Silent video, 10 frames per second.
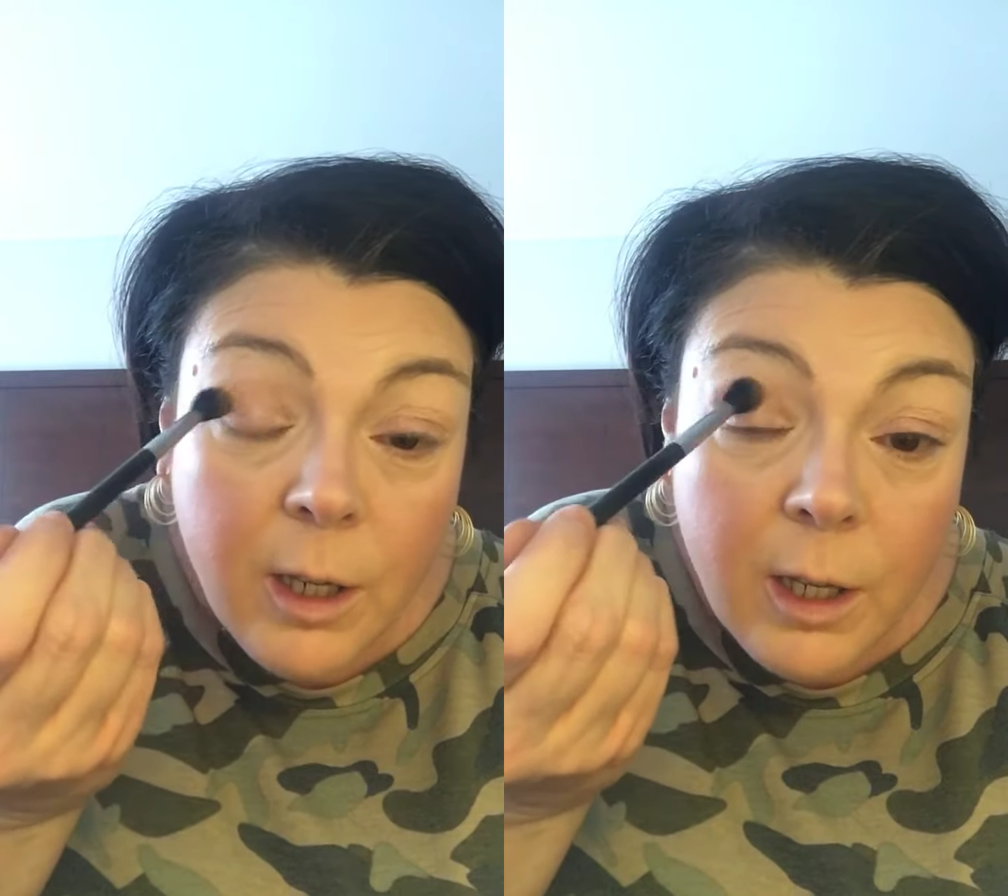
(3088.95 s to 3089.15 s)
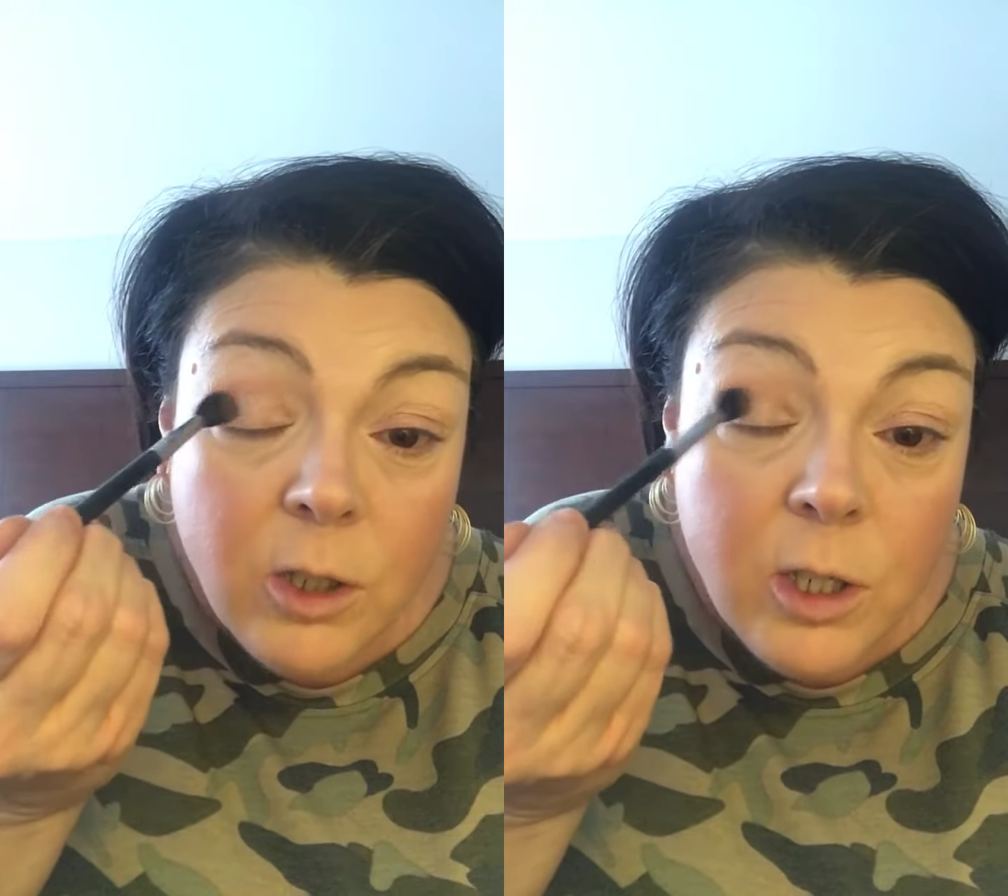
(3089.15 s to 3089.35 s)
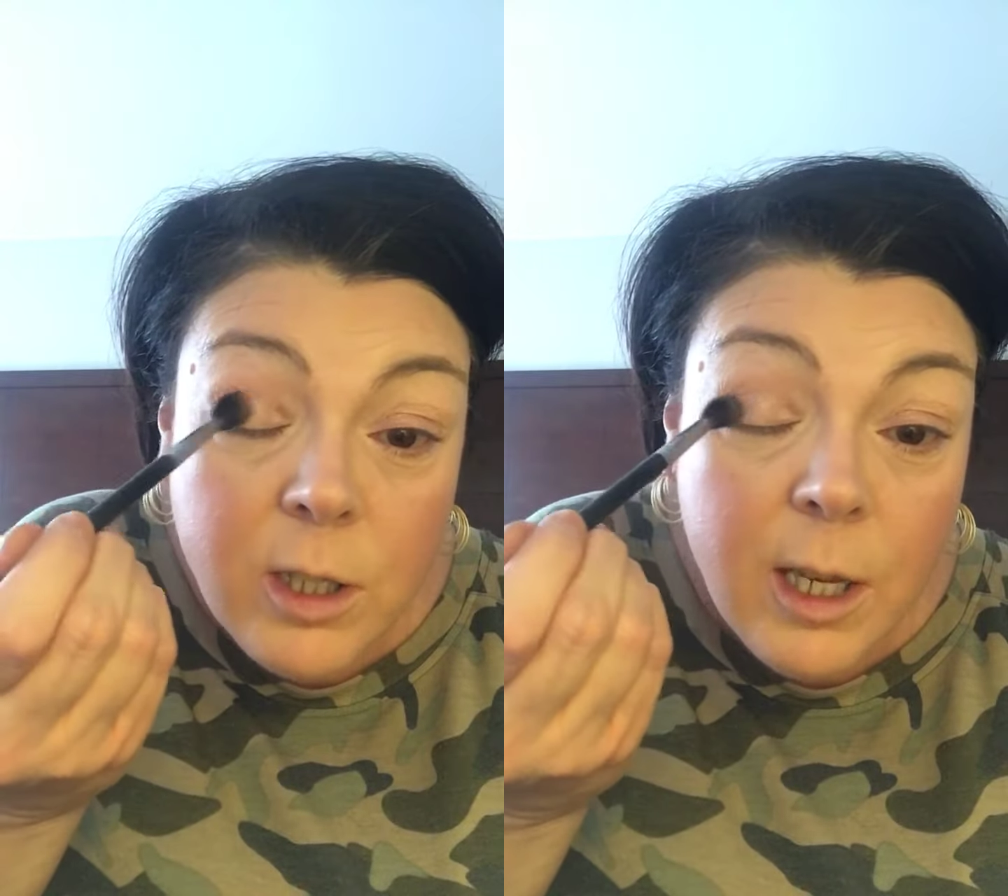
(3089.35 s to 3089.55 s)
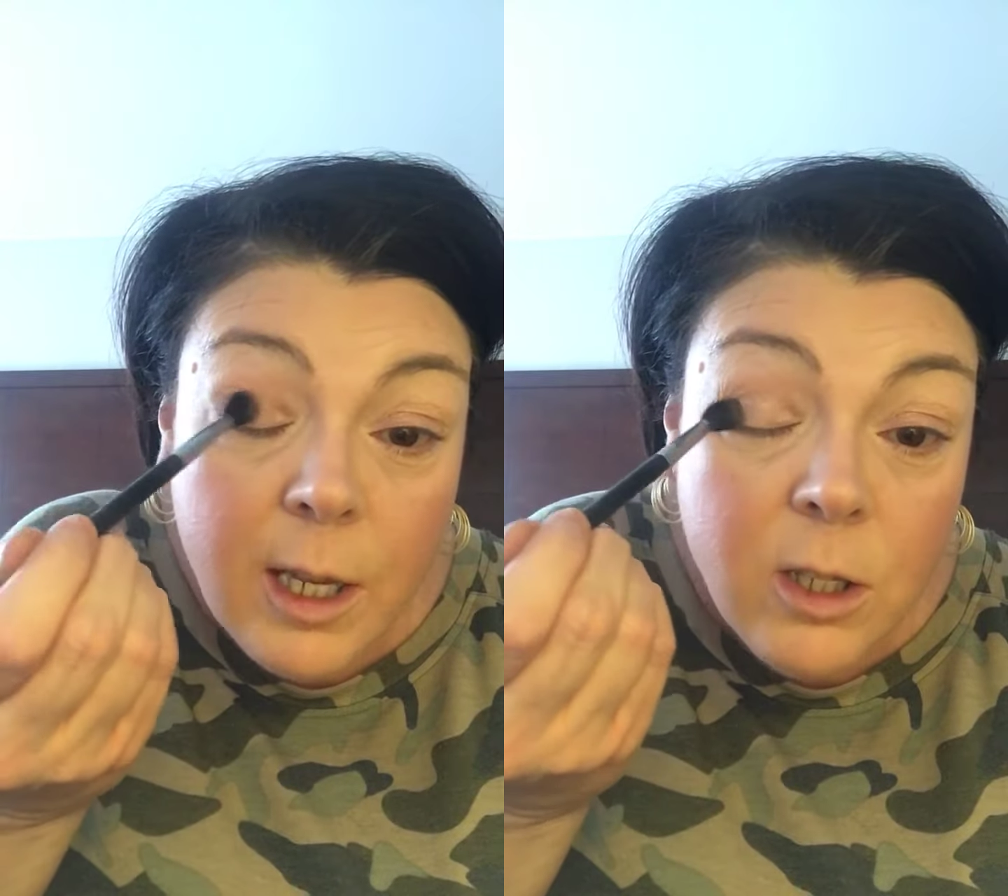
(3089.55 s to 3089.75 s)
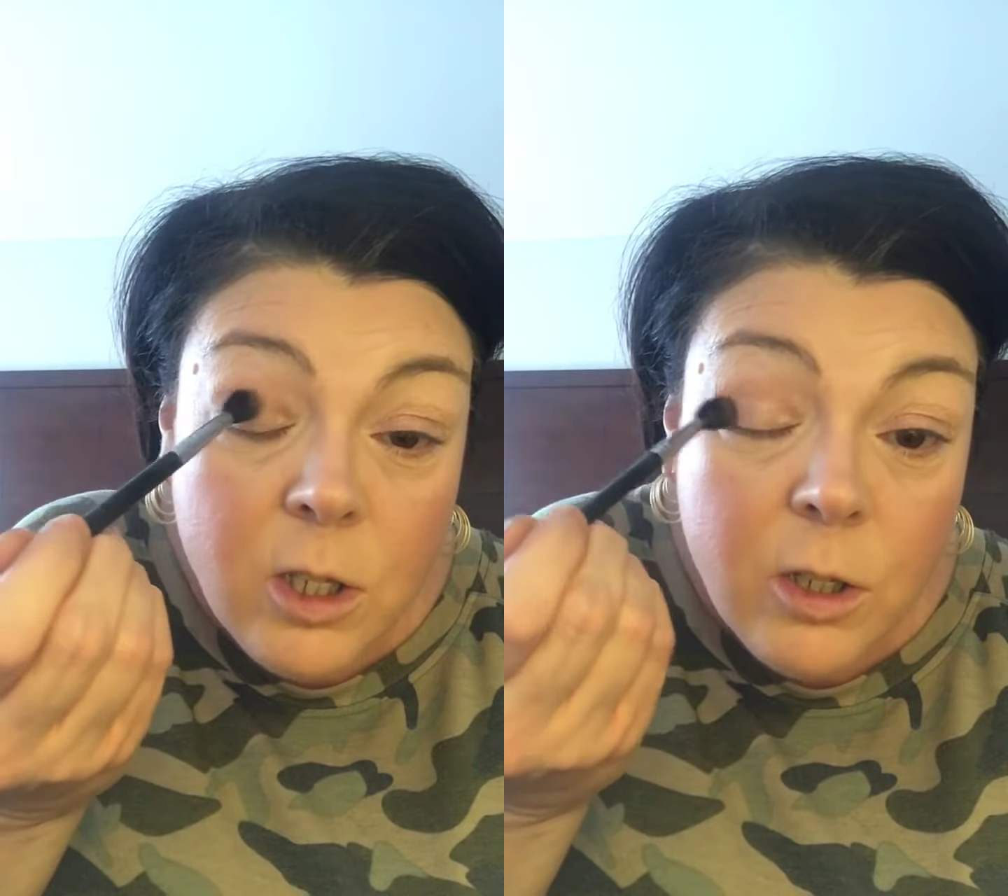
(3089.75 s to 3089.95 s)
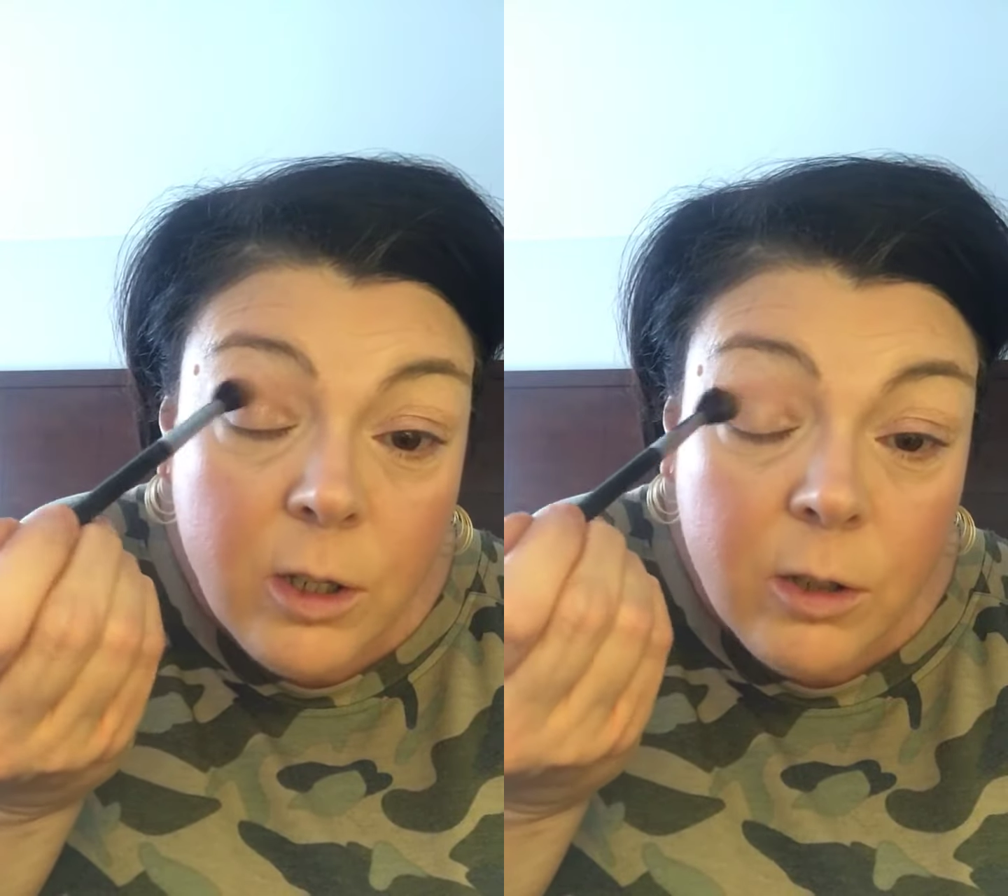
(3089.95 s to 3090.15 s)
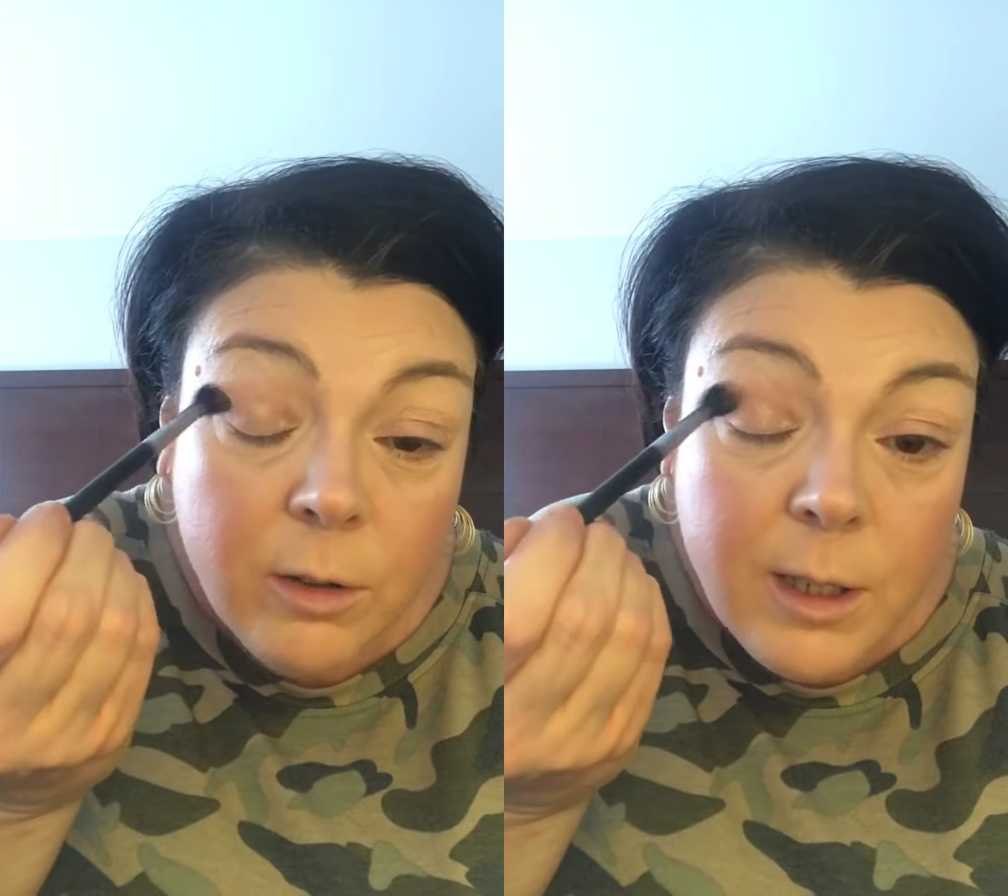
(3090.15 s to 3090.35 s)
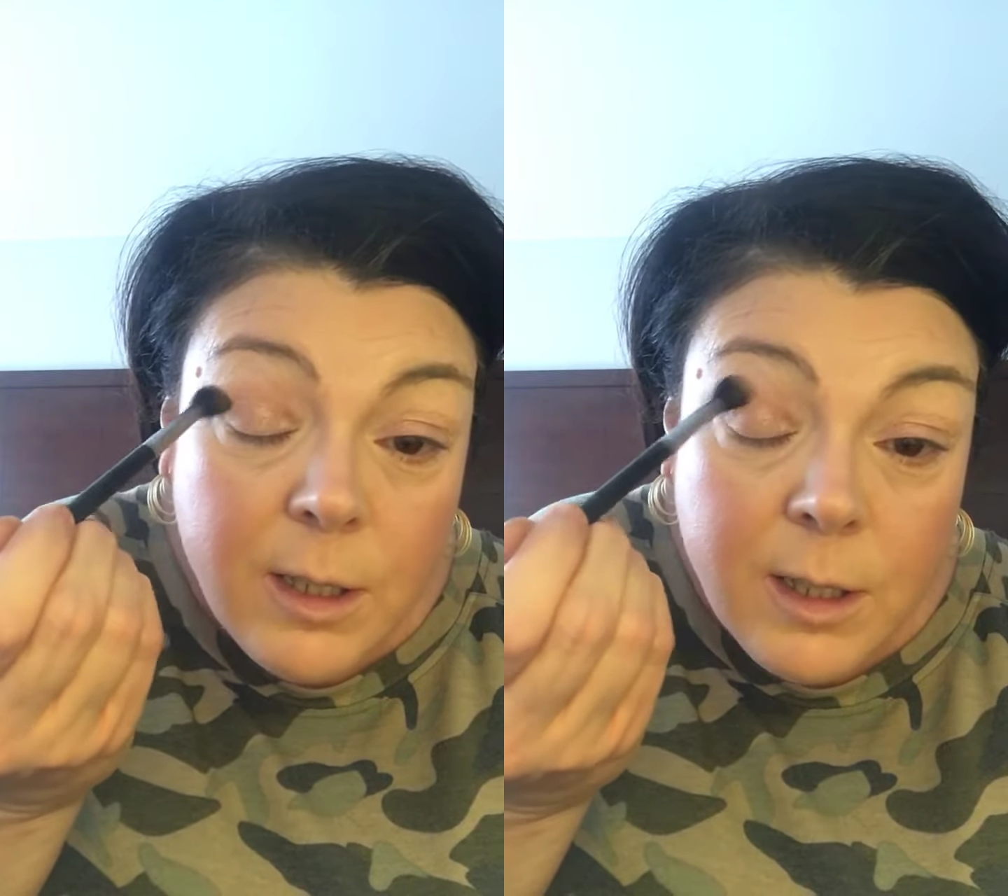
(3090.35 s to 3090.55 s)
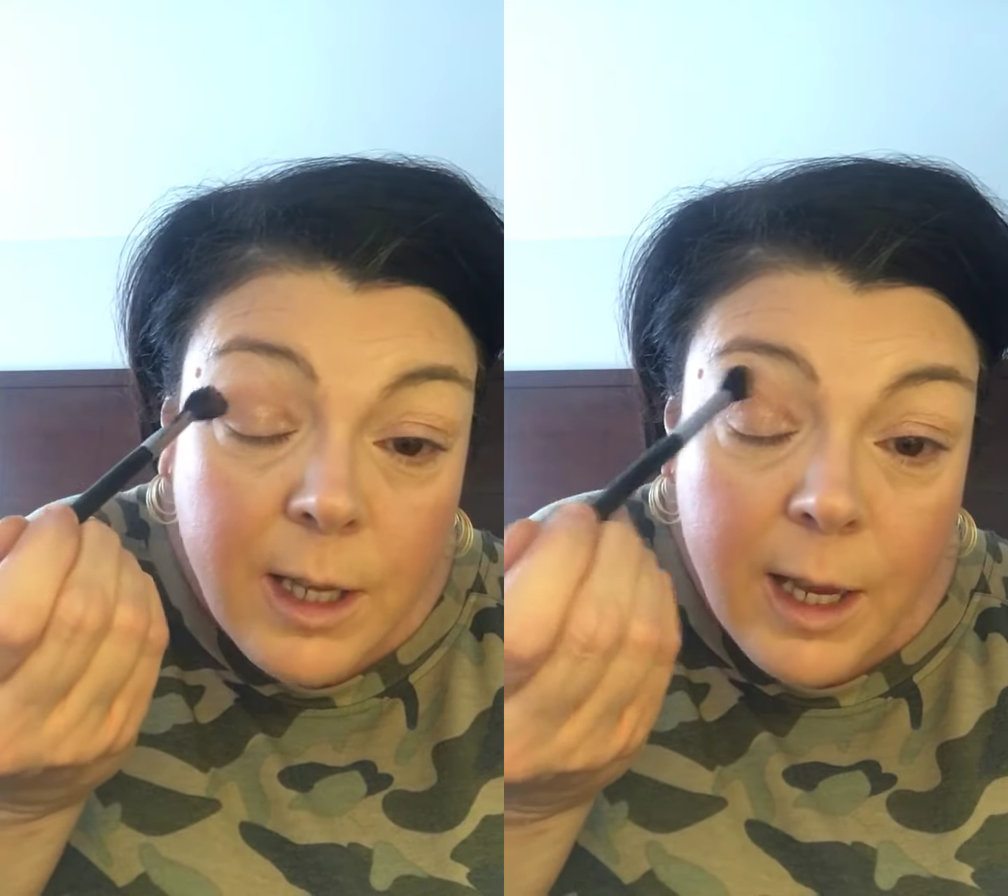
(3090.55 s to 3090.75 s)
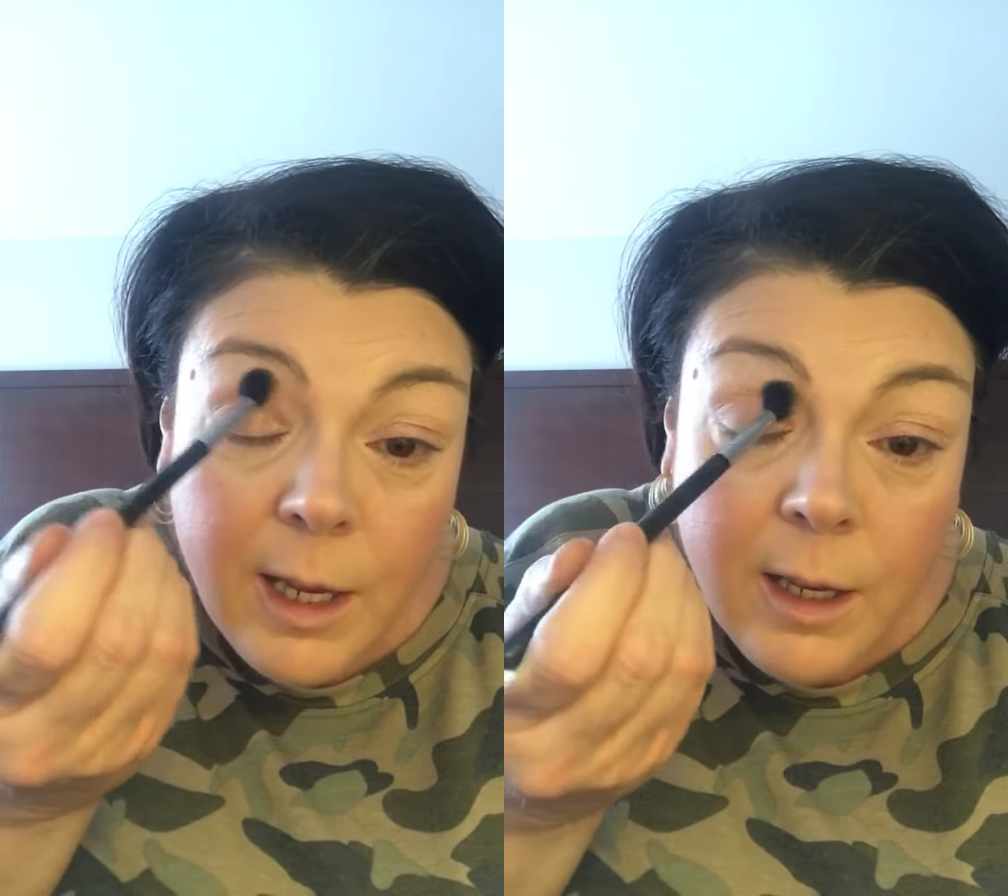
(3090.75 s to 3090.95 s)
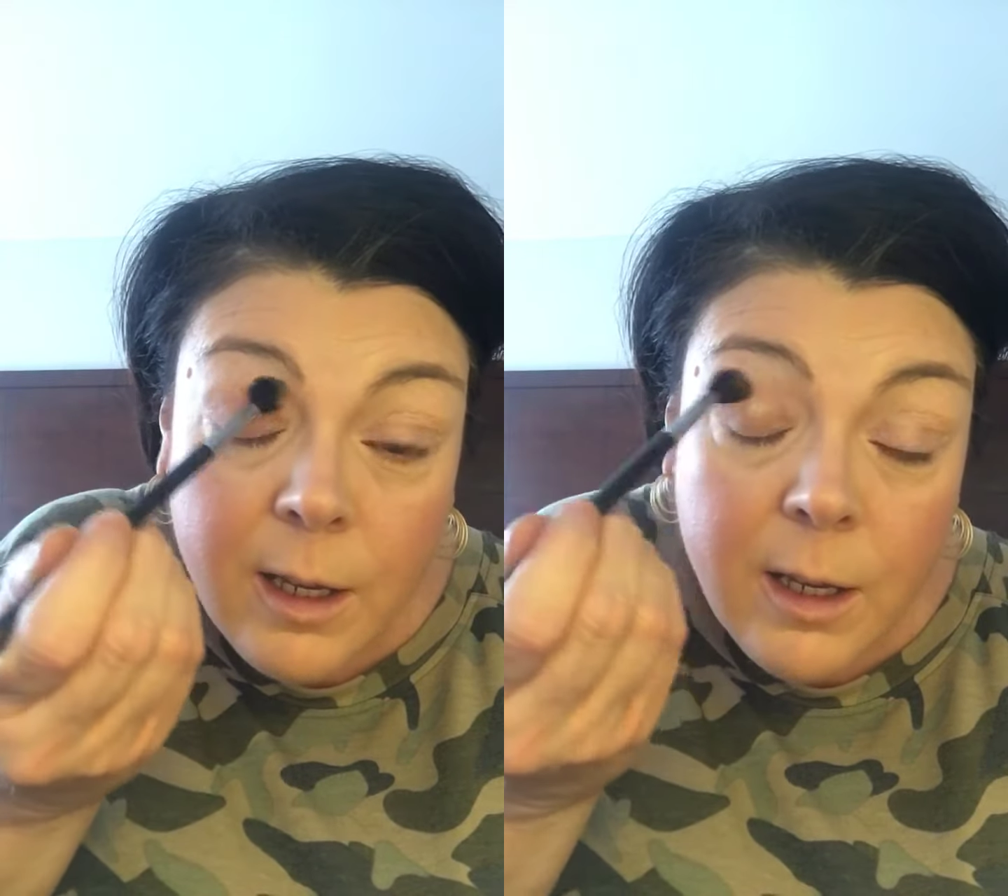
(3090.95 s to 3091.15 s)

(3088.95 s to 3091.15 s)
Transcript: and just into the crease, say,